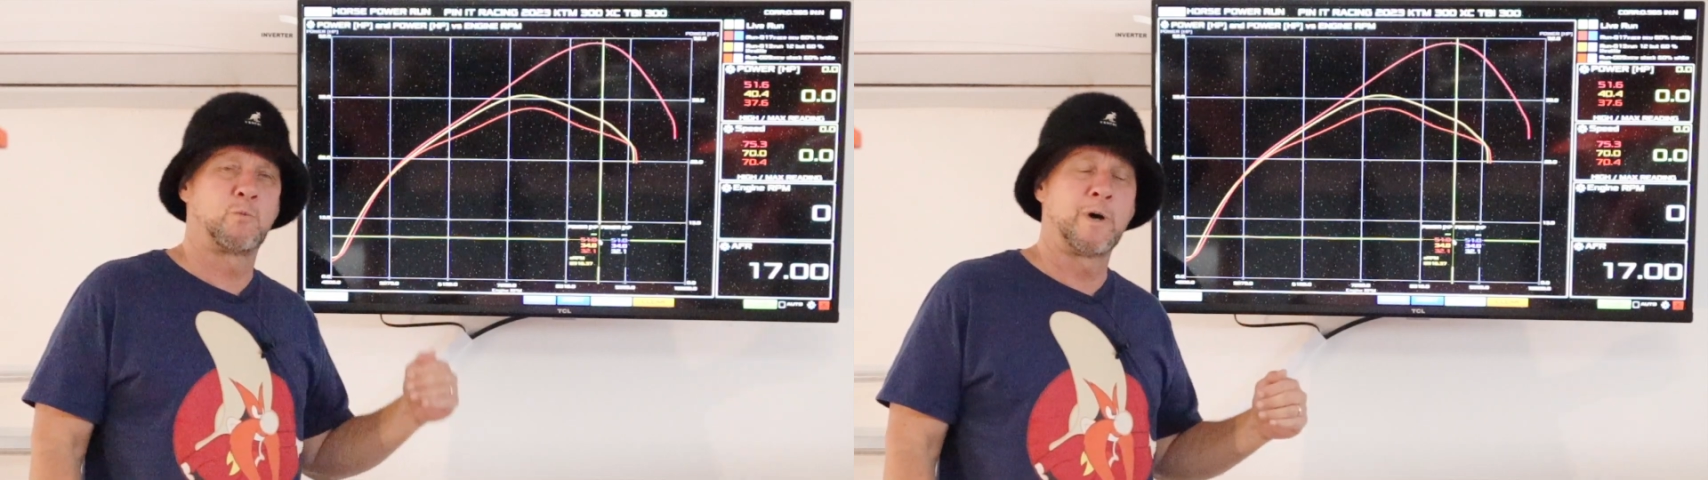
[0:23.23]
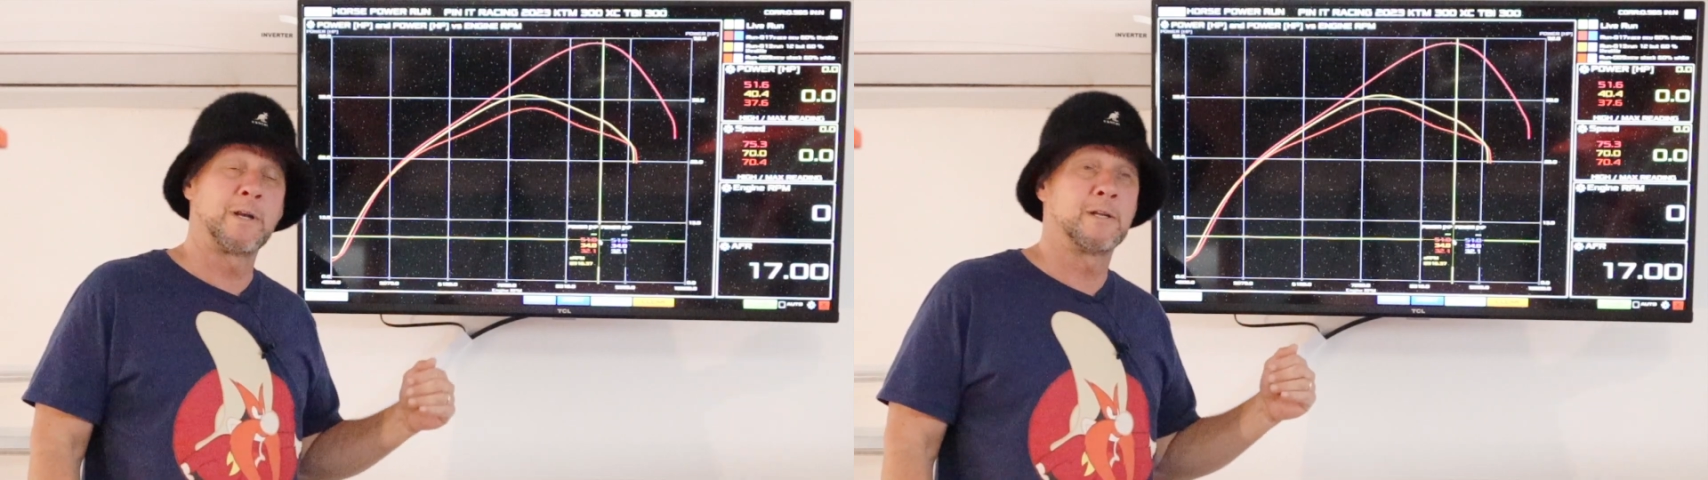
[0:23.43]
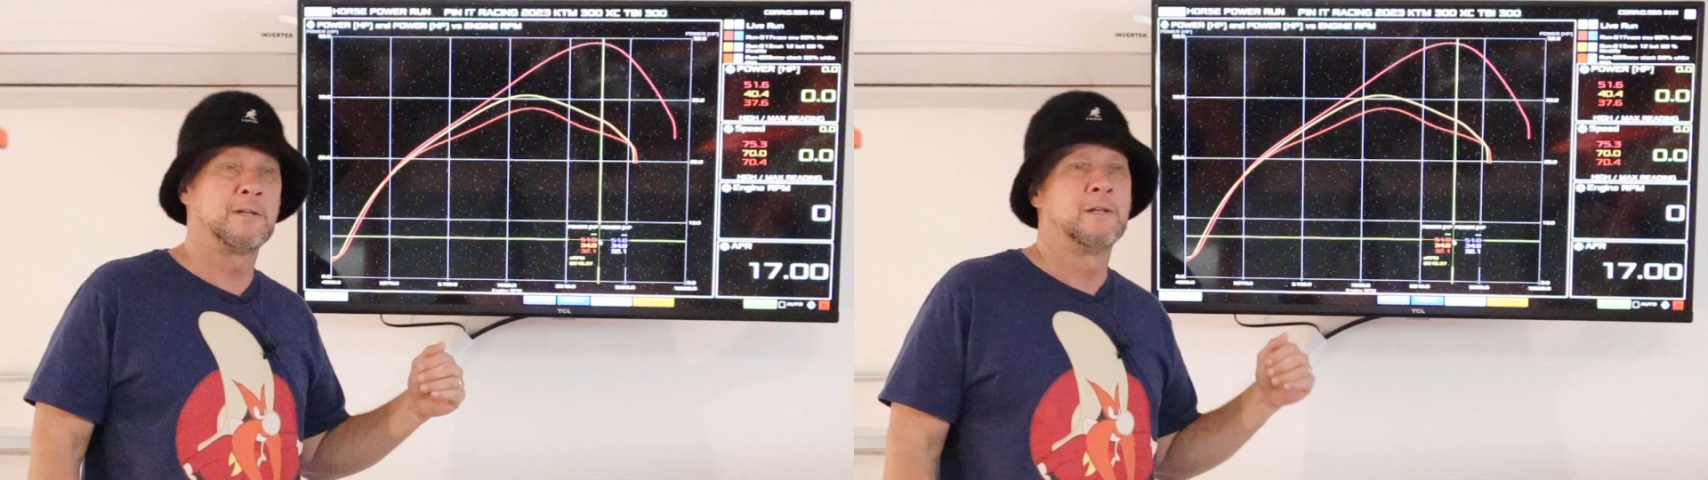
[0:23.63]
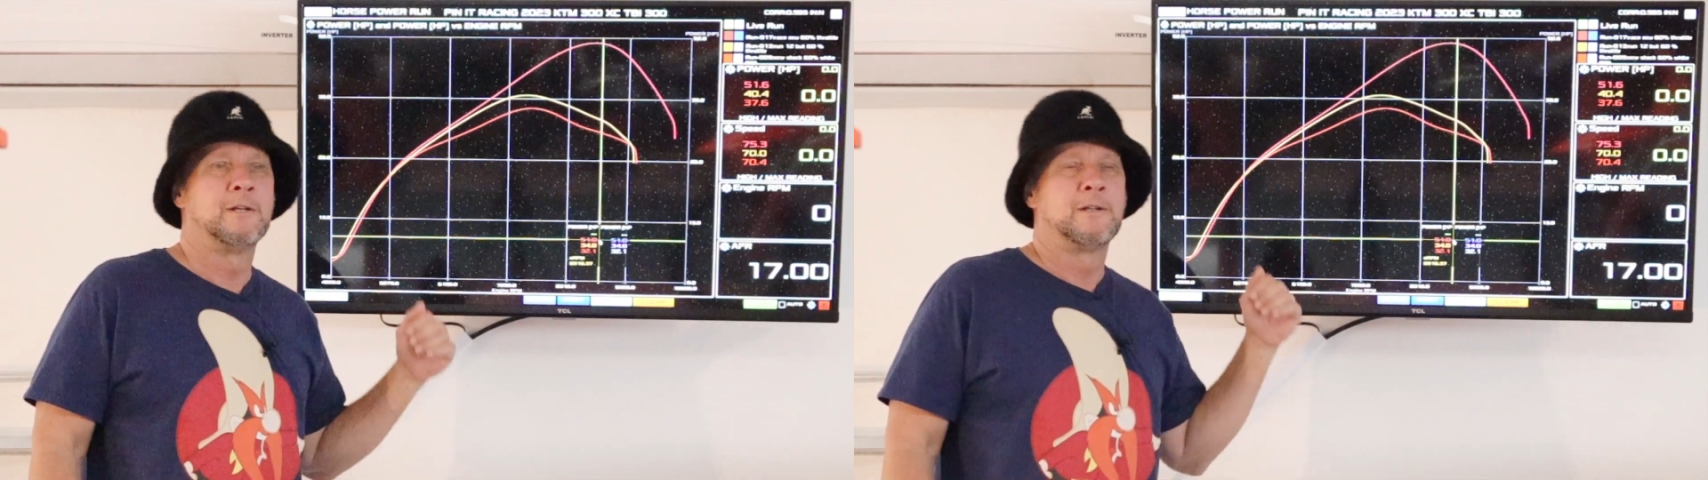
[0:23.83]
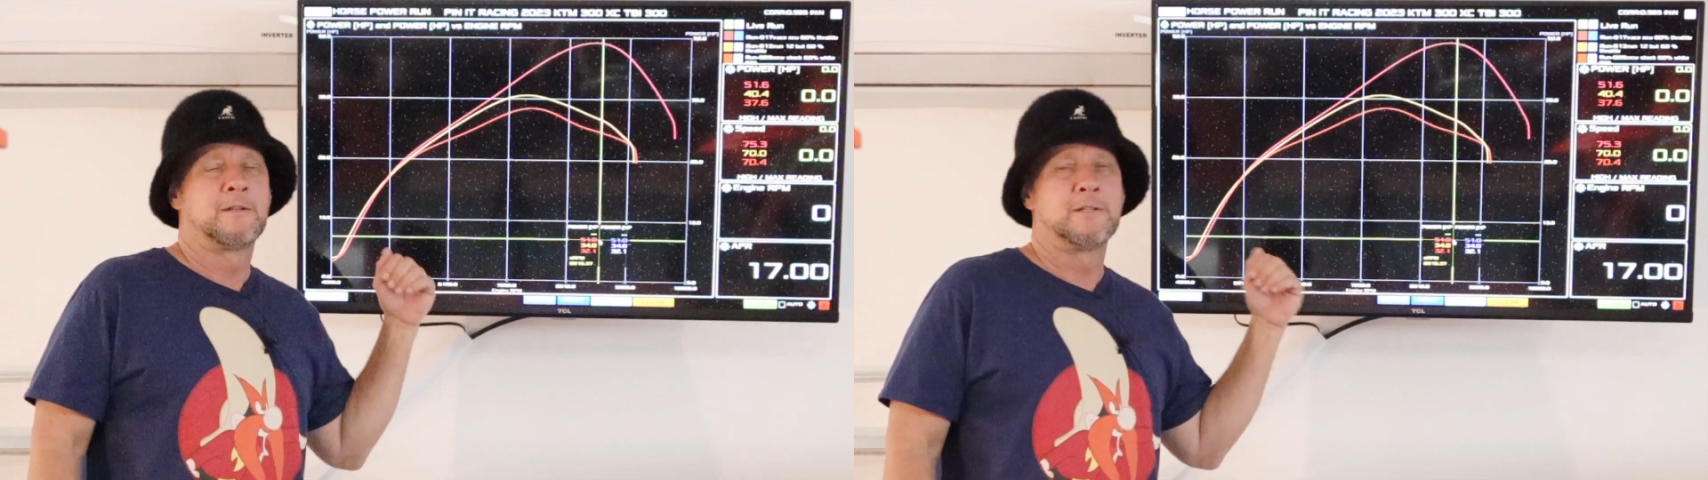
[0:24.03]
wanted
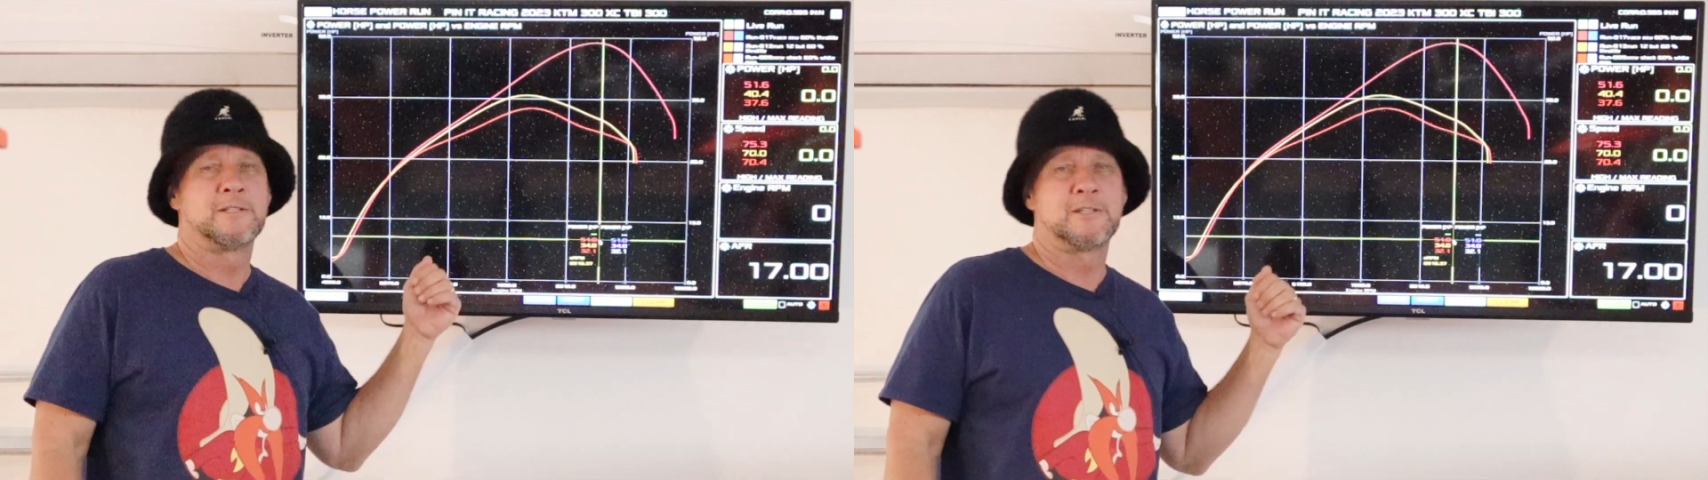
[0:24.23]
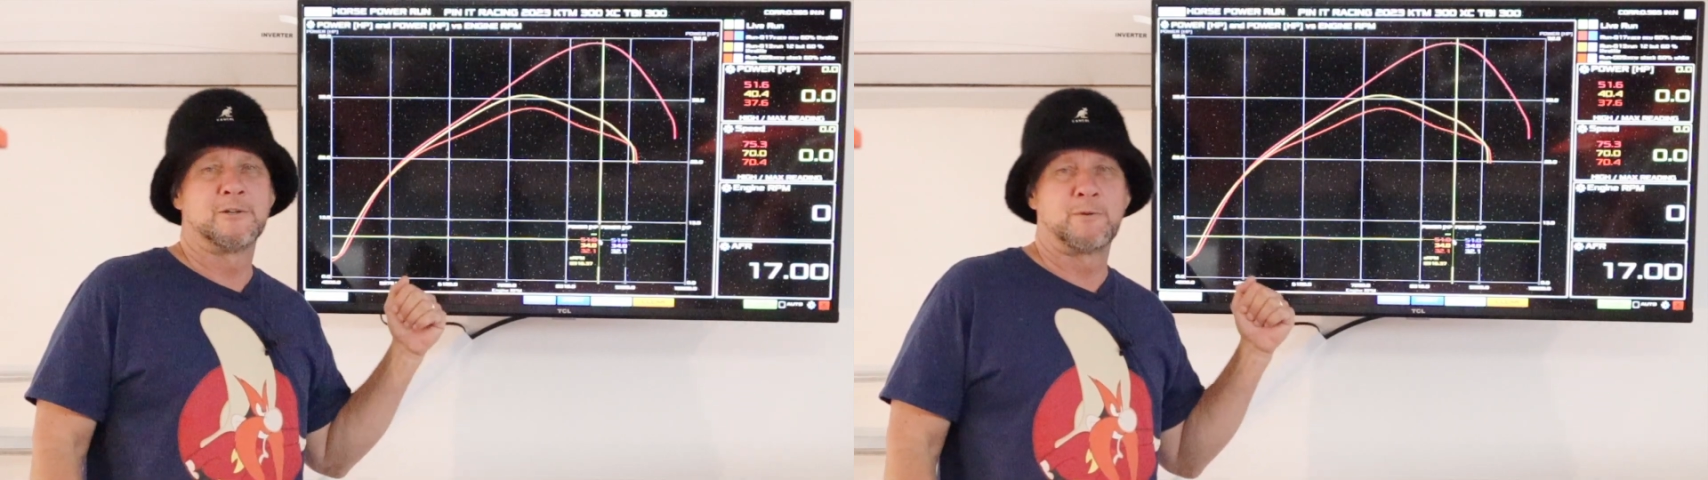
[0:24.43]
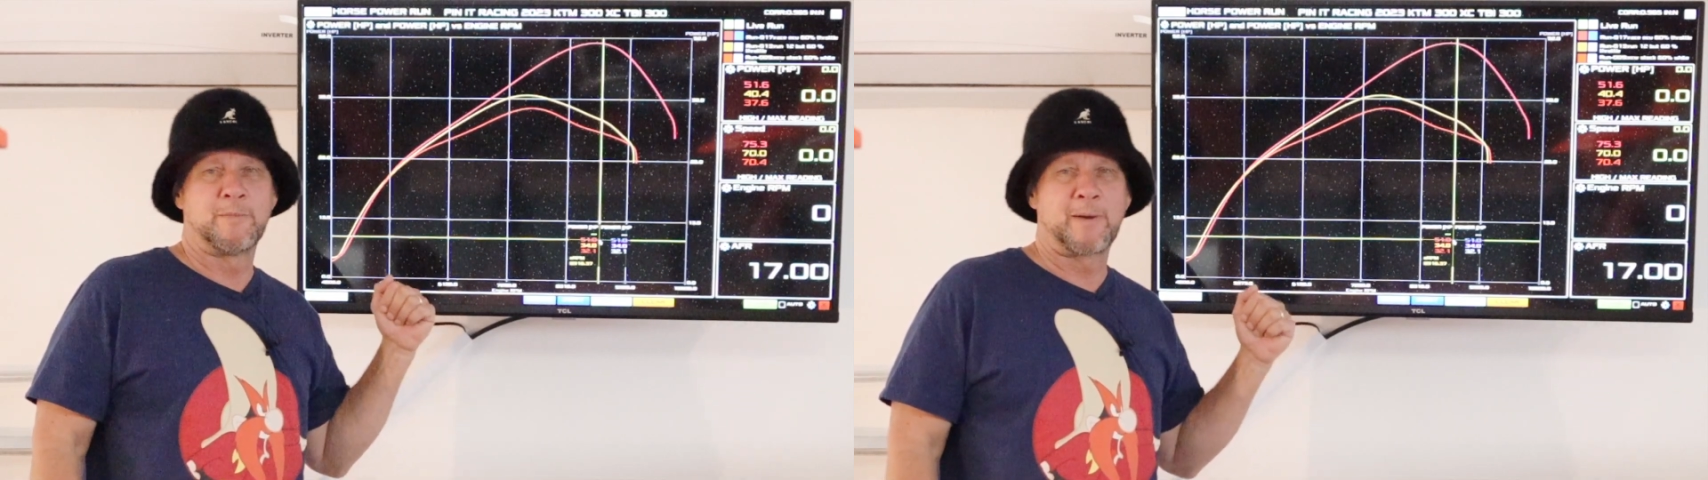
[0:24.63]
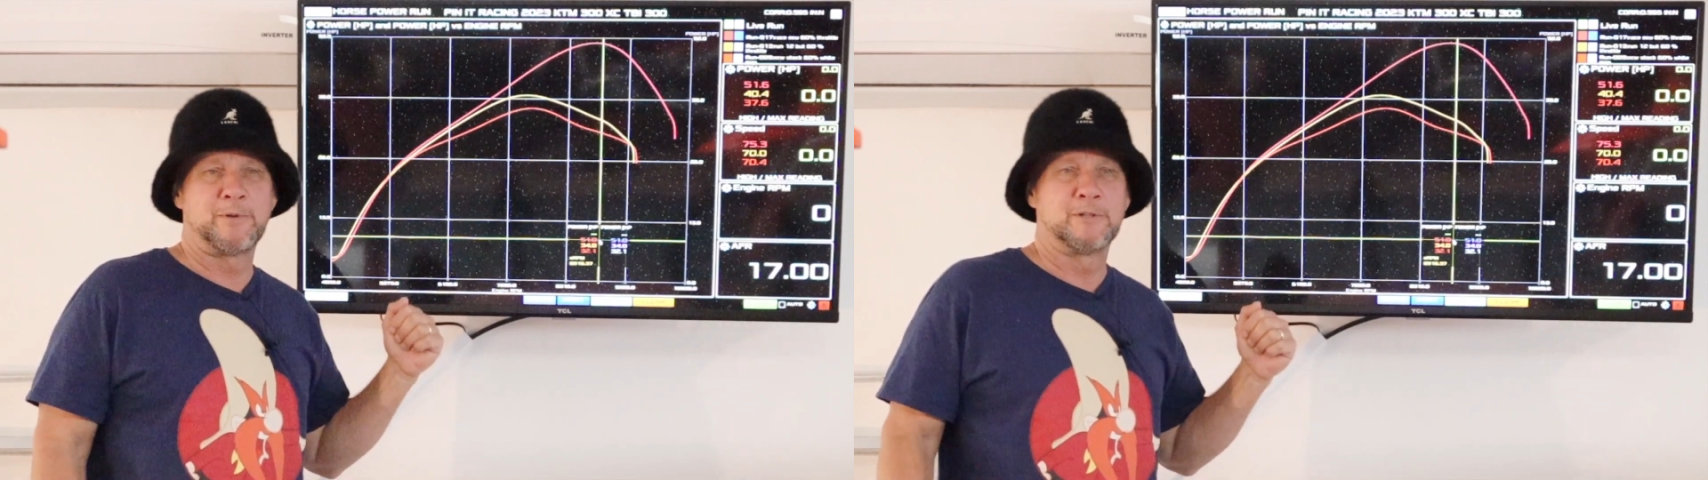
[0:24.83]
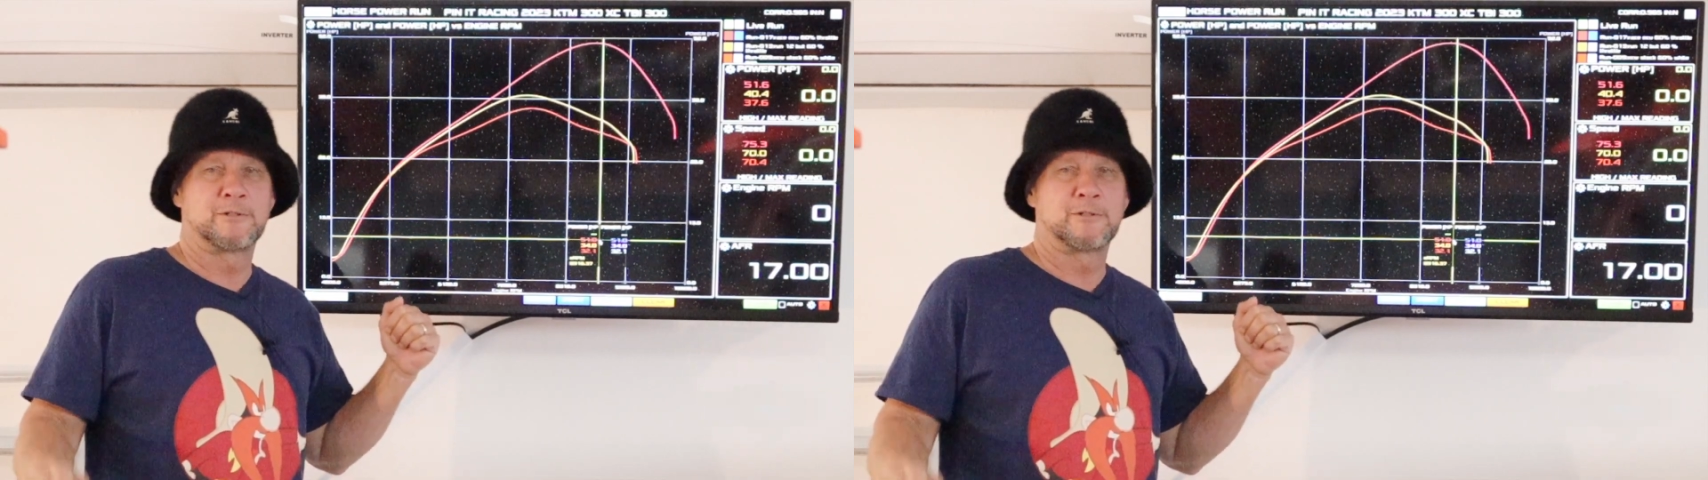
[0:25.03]
the ECU remapping.